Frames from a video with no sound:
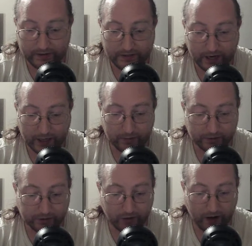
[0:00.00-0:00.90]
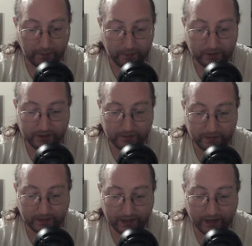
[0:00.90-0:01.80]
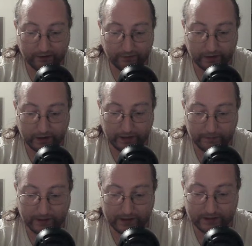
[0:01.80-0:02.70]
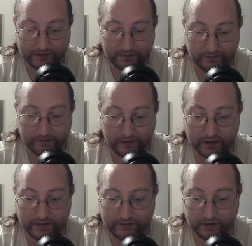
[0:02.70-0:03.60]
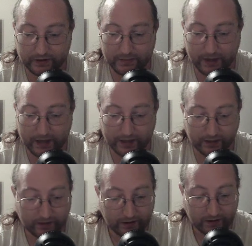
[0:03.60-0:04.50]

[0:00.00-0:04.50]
a terrible trap which had been laid for him in his very making,